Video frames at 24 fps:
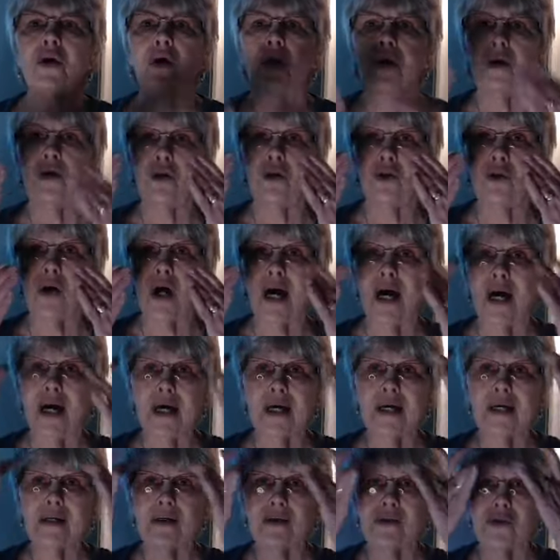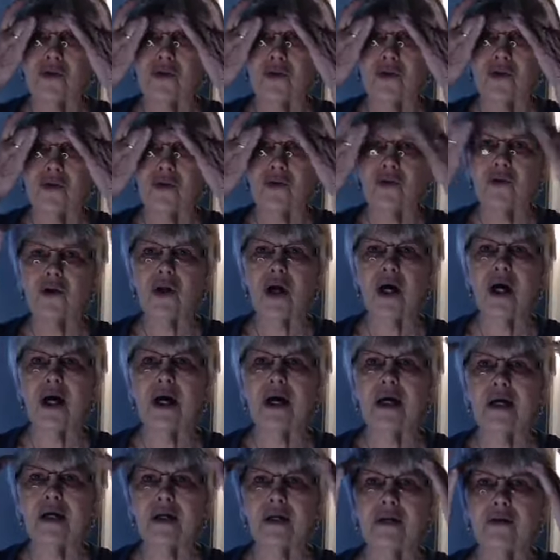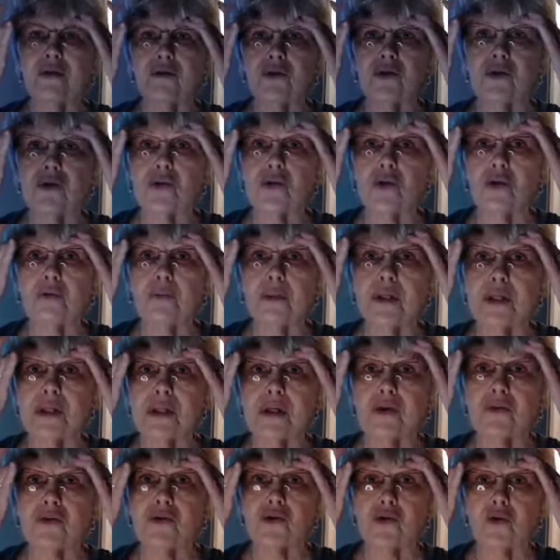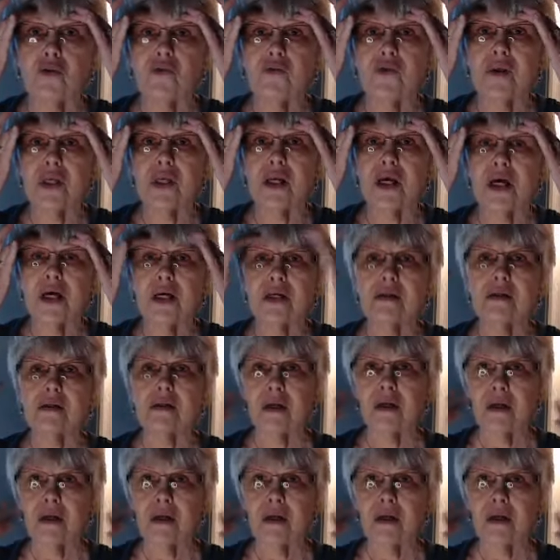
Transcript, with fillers: your eyes, your third eye, your discernment centers over the eyes,